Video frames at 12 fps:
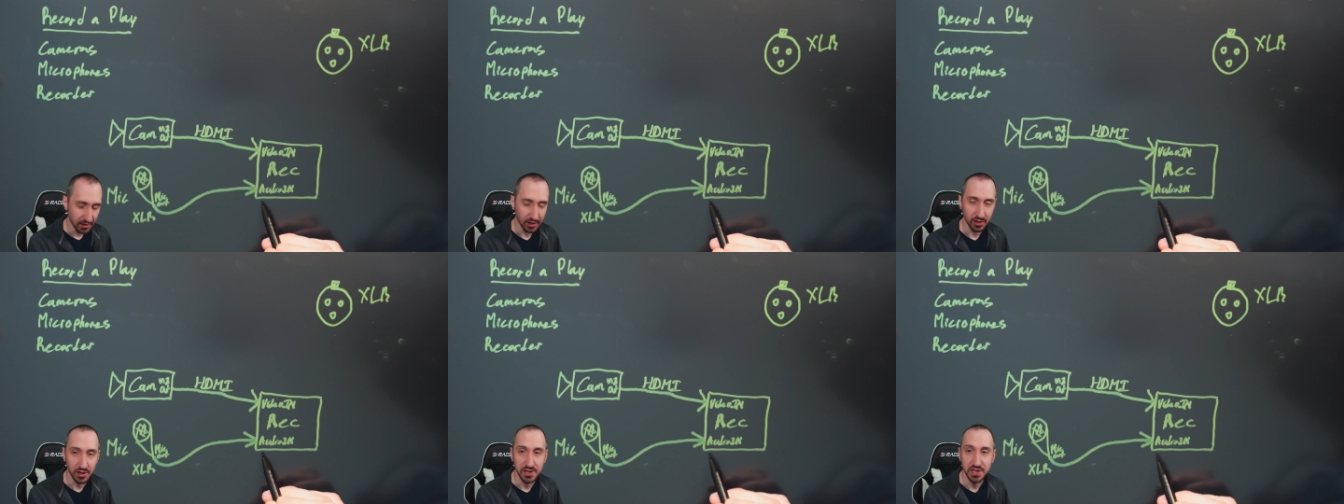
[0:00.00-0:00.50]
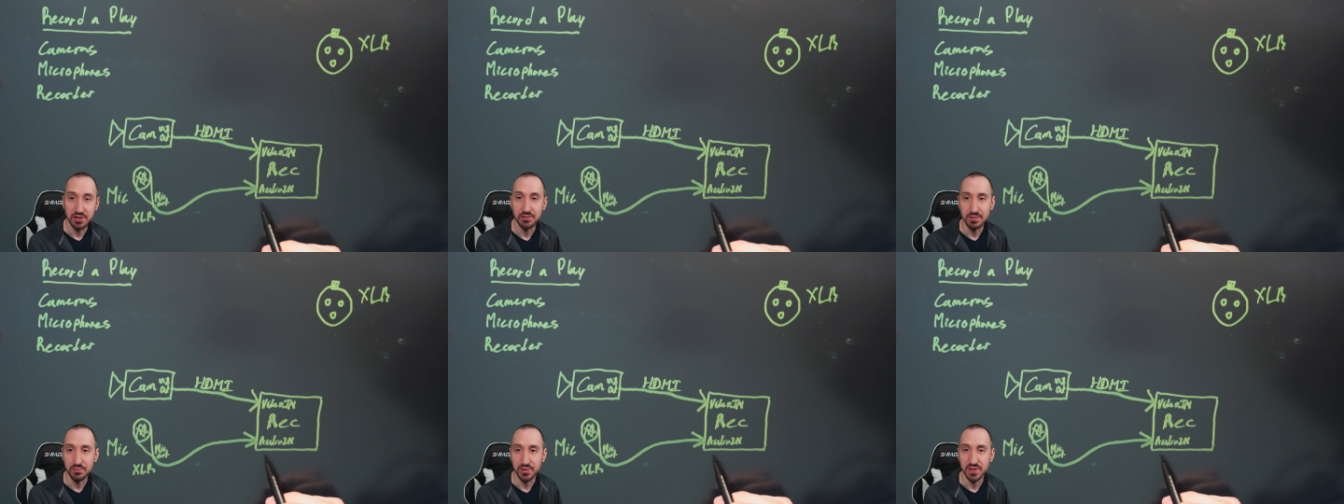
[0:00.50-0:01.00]
Our audio
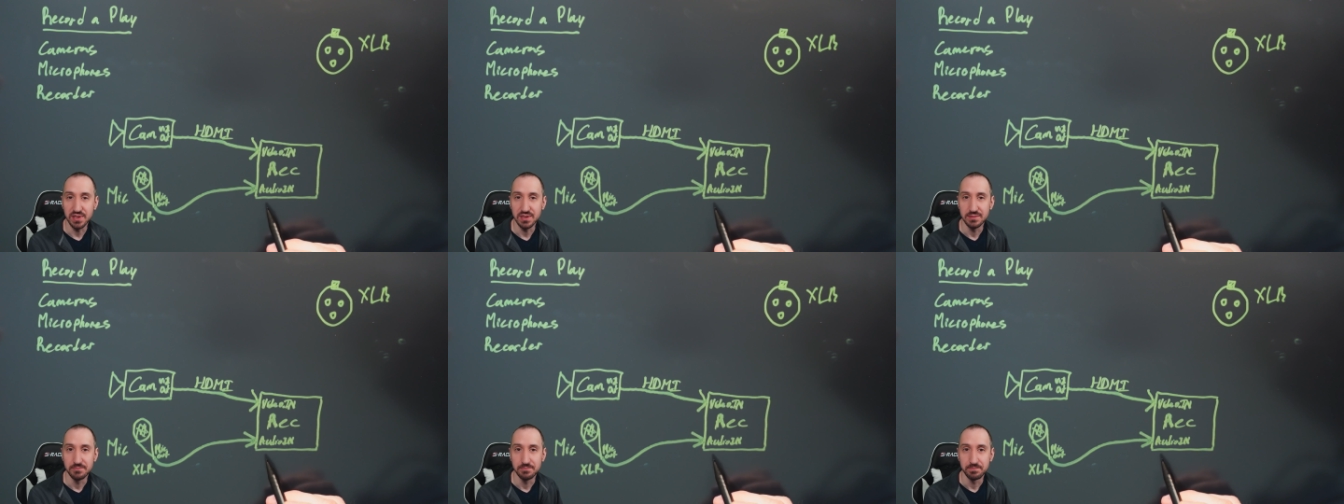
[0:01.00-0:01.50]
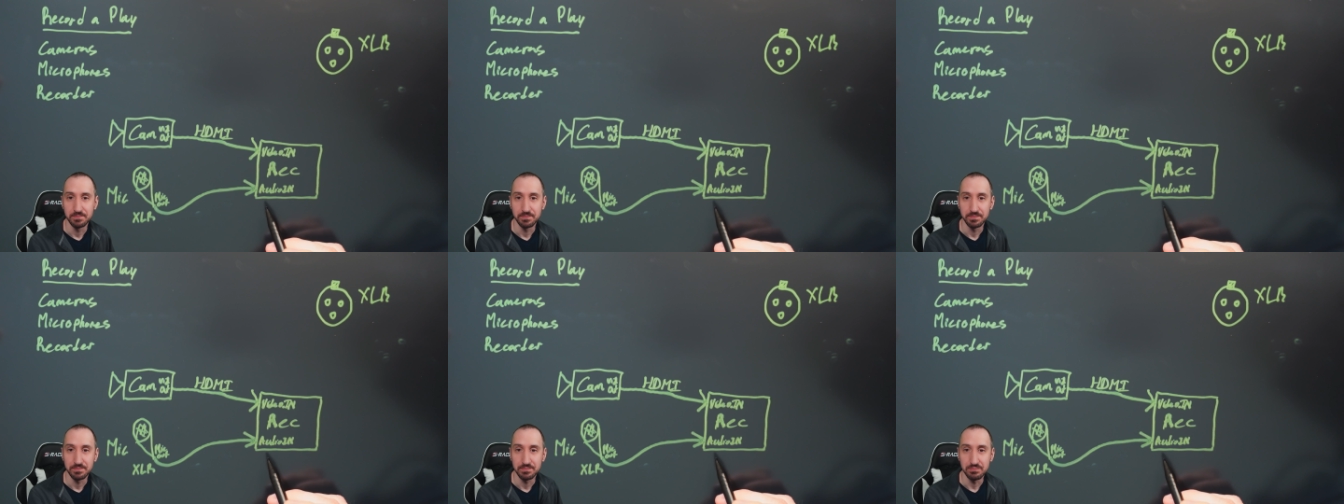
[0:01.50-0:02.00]
input
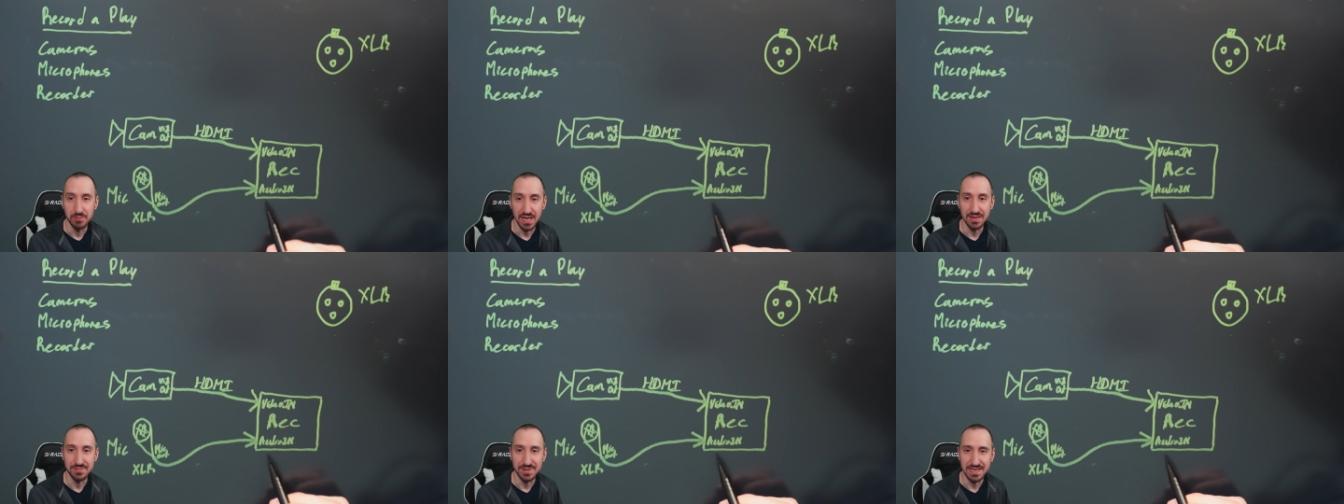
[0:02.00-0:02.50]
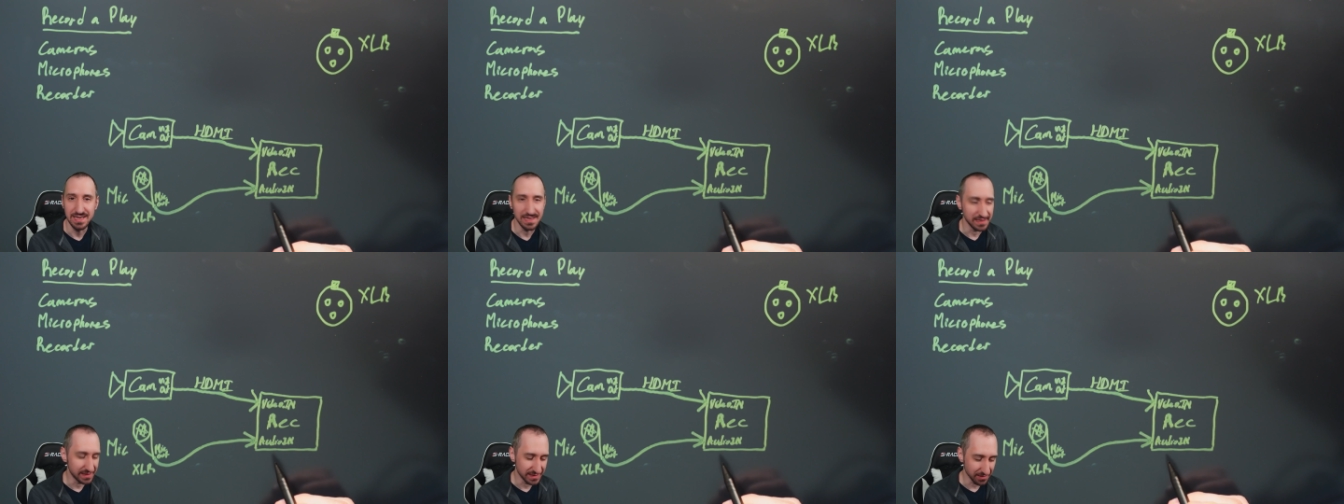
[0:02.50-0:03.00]
may
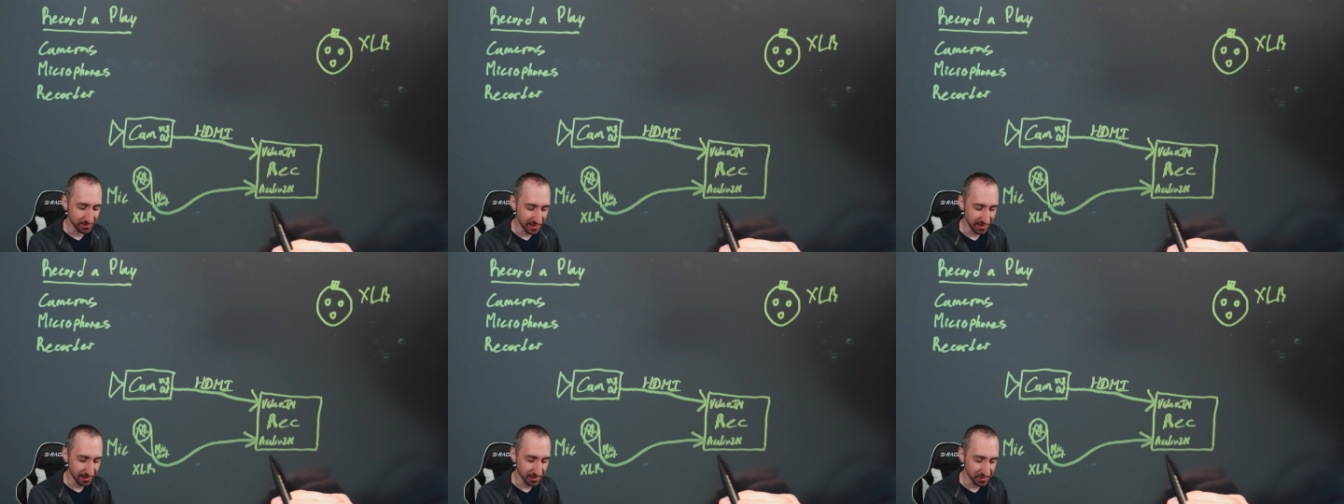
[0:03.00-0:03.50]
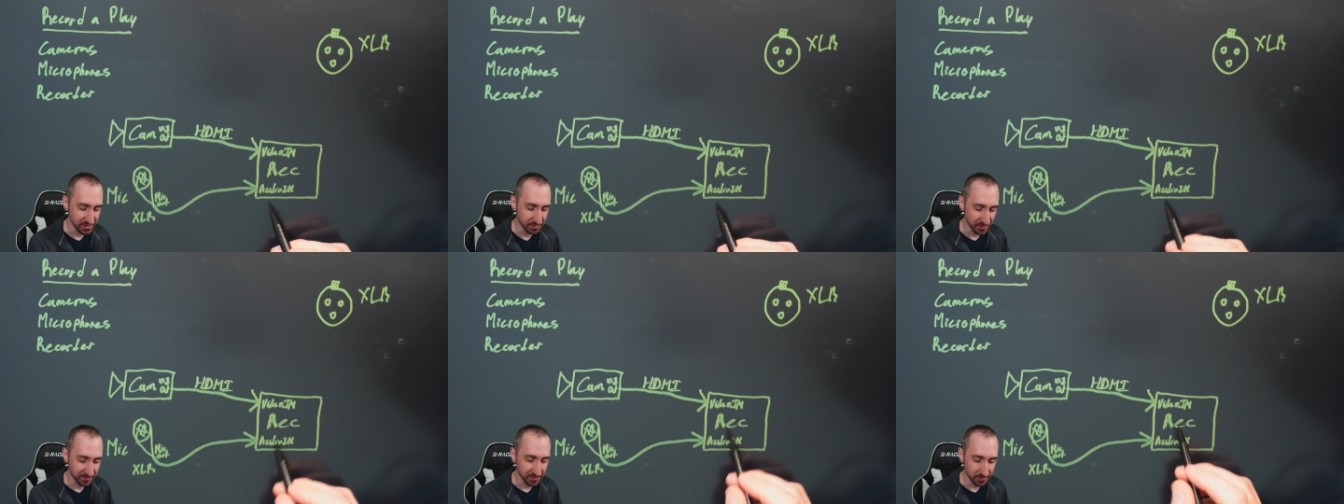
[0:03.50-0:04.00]
be something else,
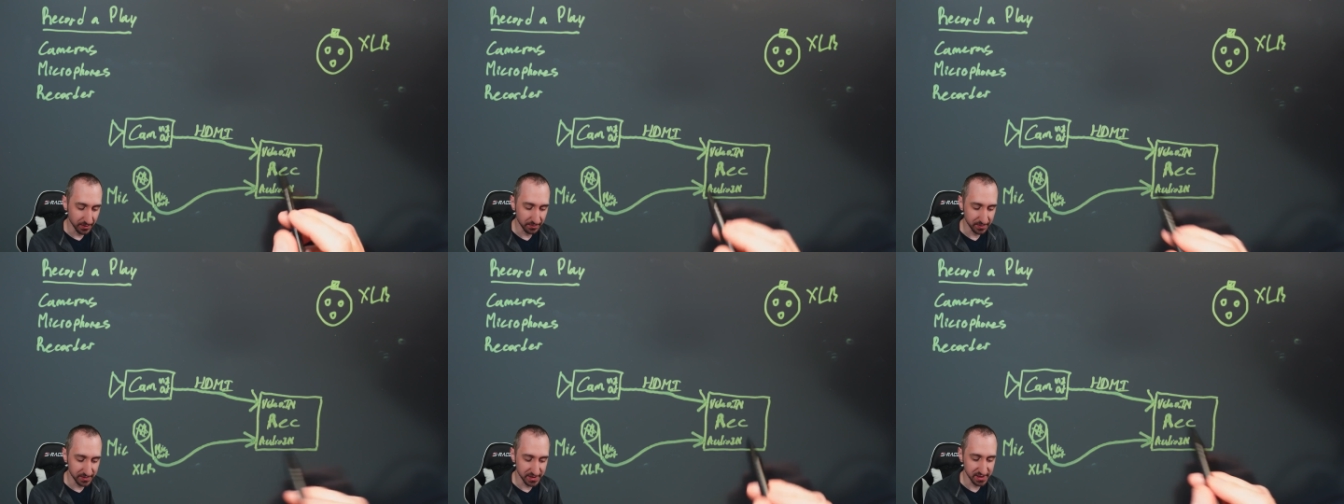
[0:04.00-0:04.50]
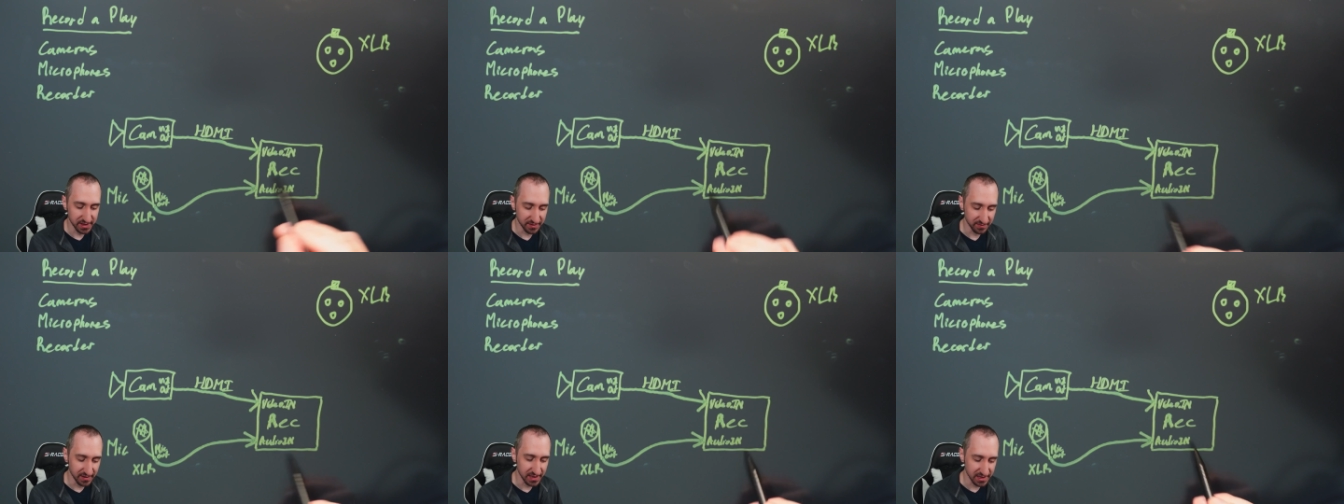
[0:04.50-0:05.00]
but for the purposes
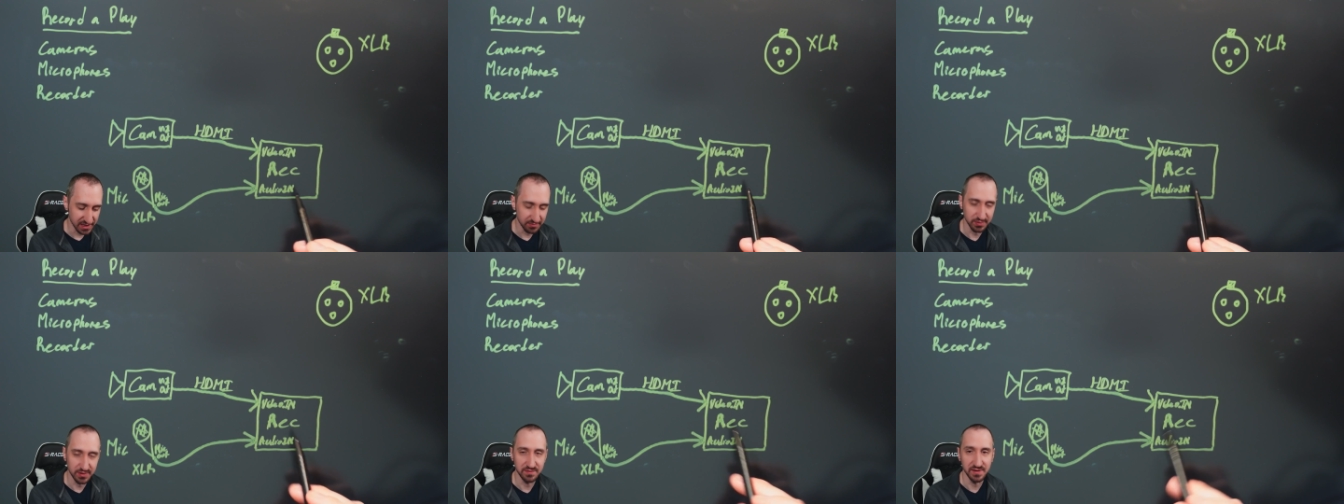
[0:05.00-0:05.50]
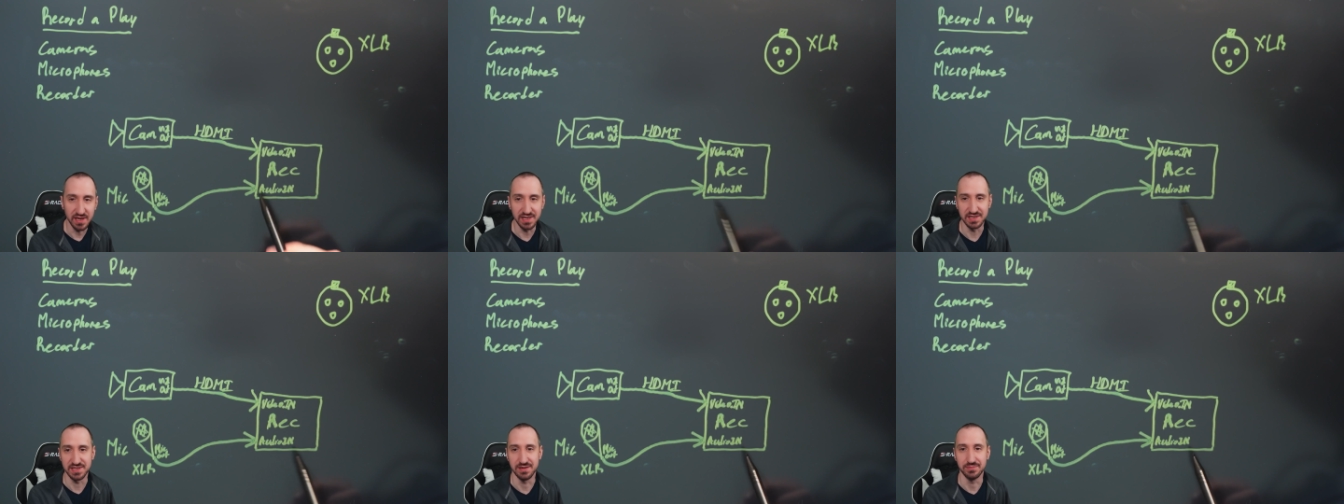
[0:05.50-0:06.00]
of this simplified
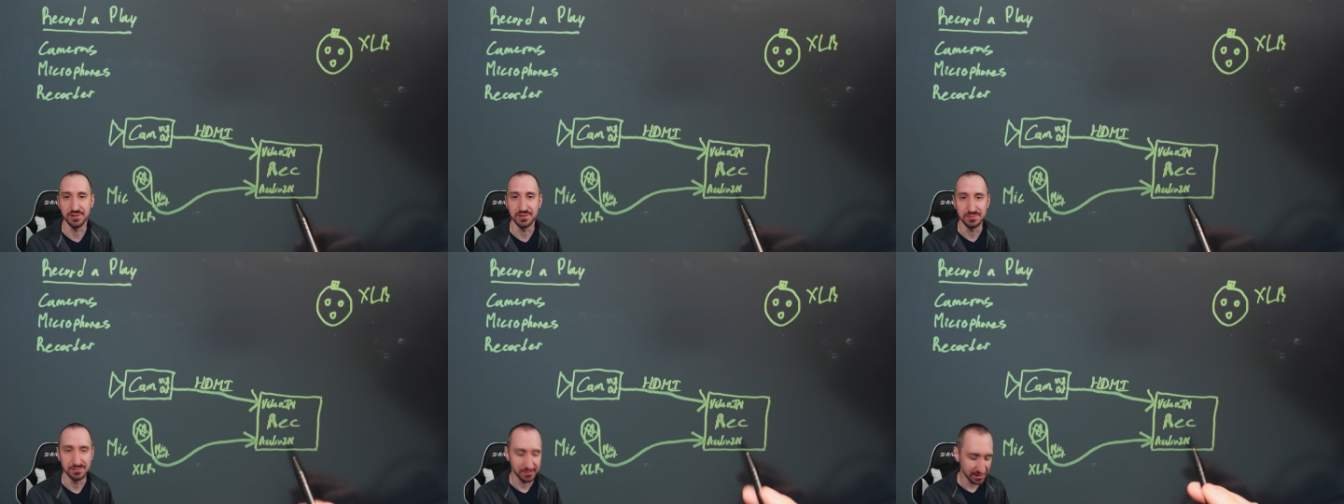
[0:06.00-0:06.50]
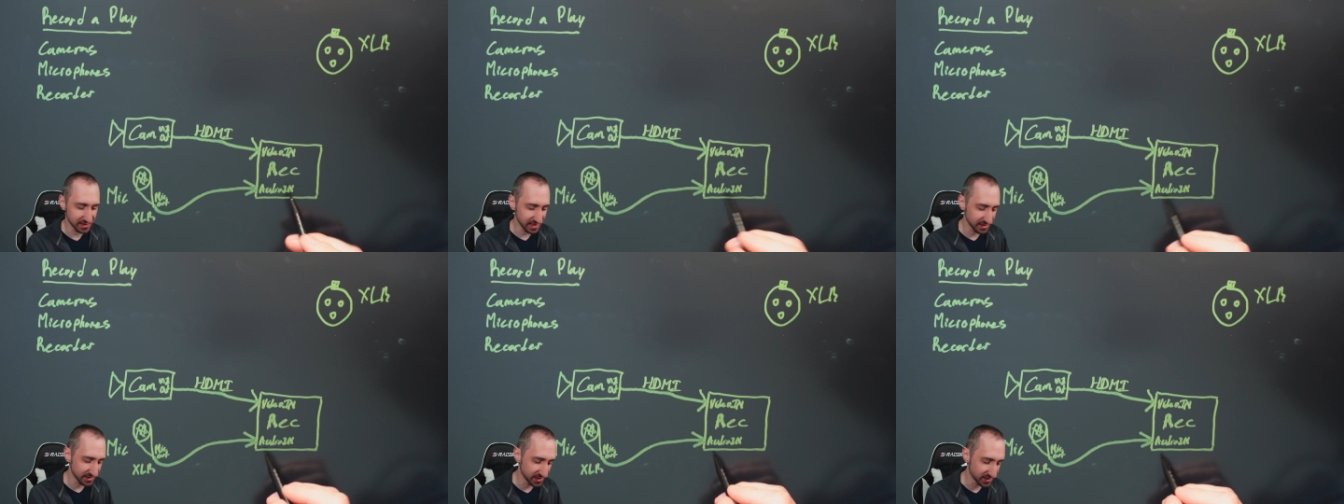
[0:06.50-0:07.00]
example, let's
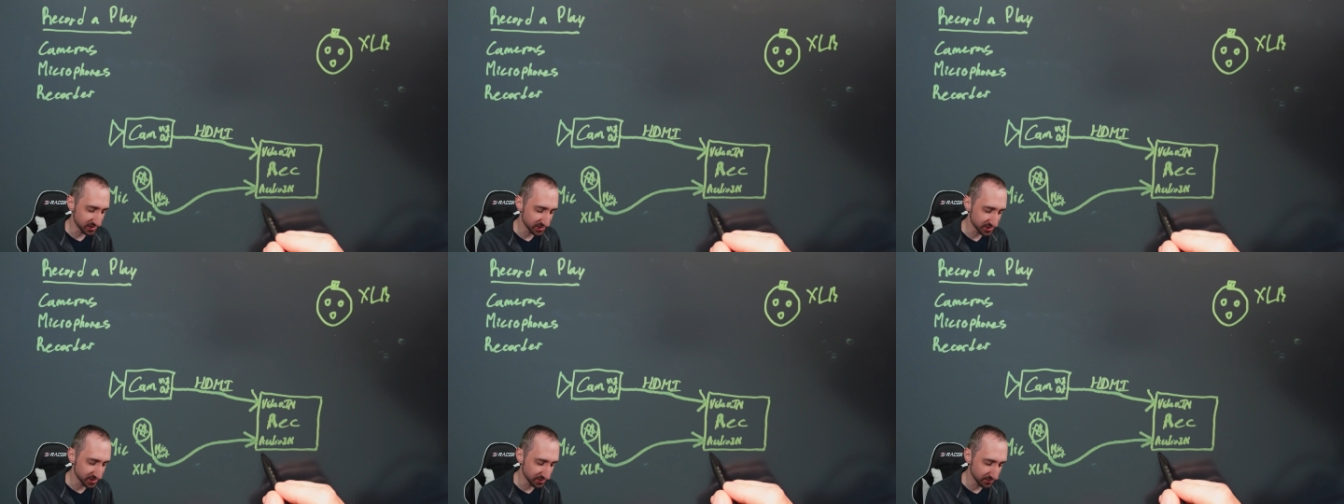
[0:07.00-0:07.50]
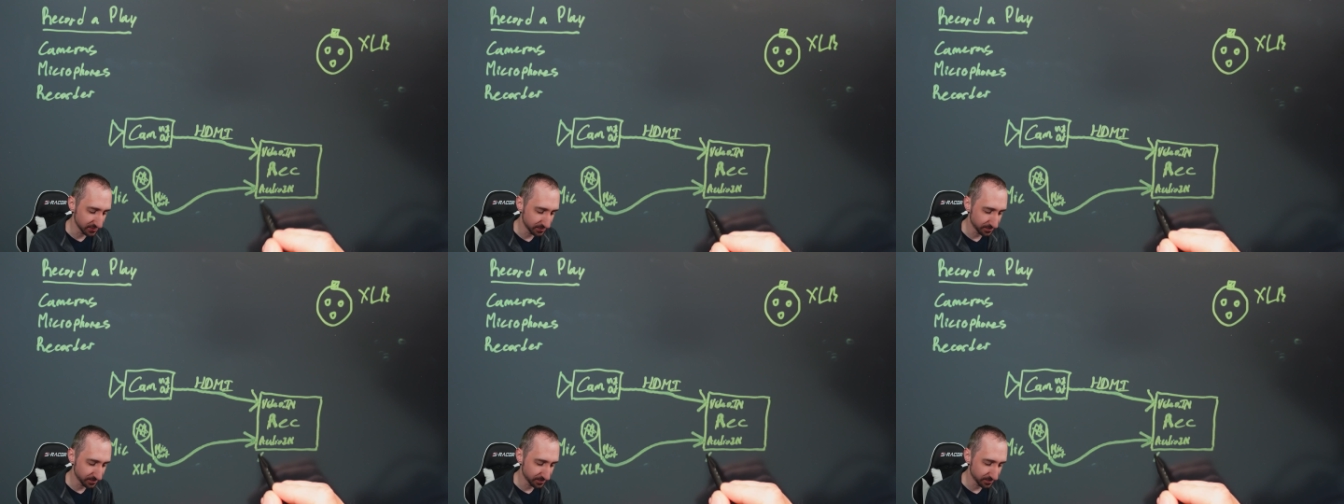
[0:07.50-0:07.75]
say this is also